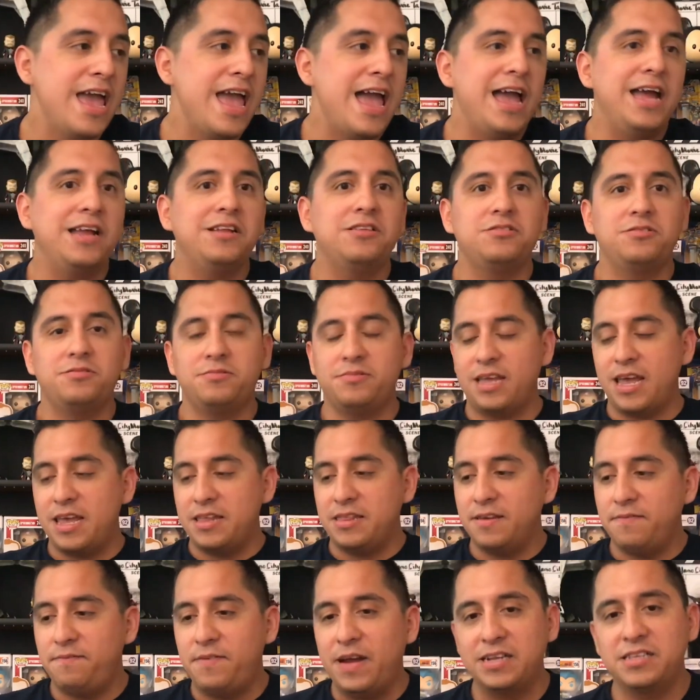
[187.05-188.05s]
And
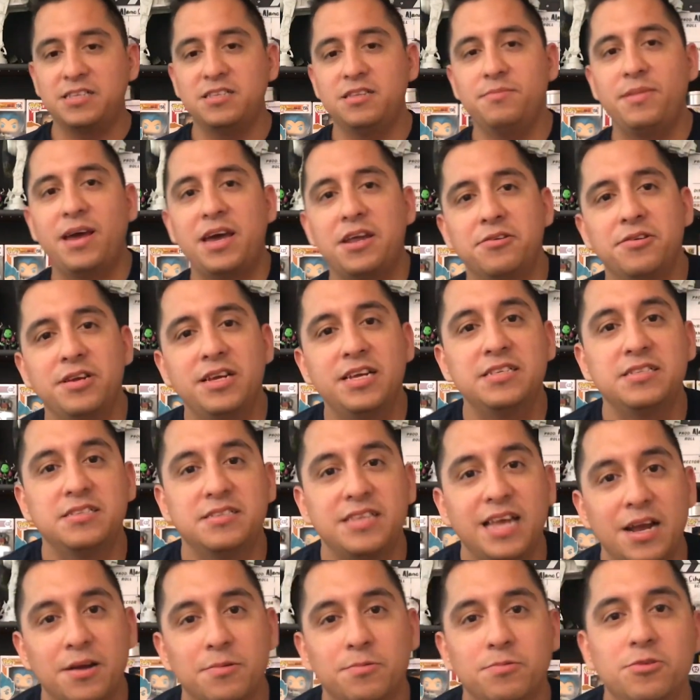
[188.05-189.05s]
the fact of the matter is
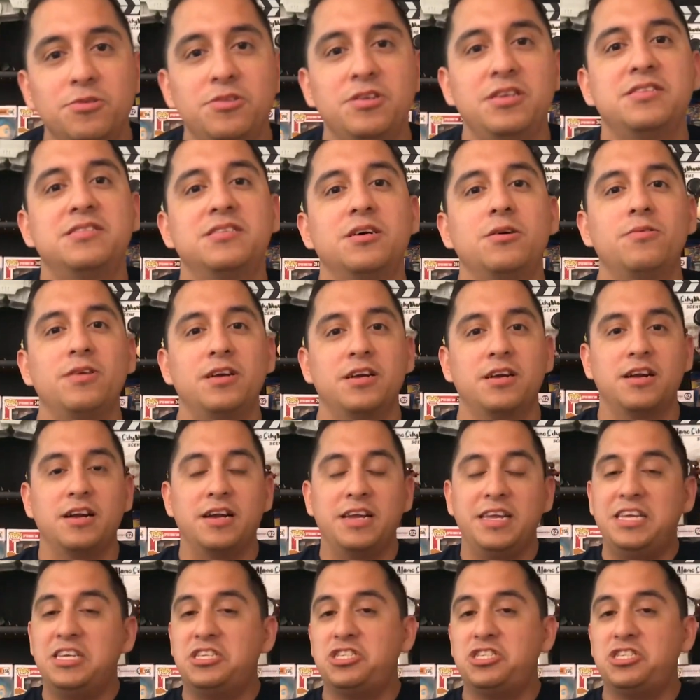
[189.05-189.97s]
that Renee Zellweger,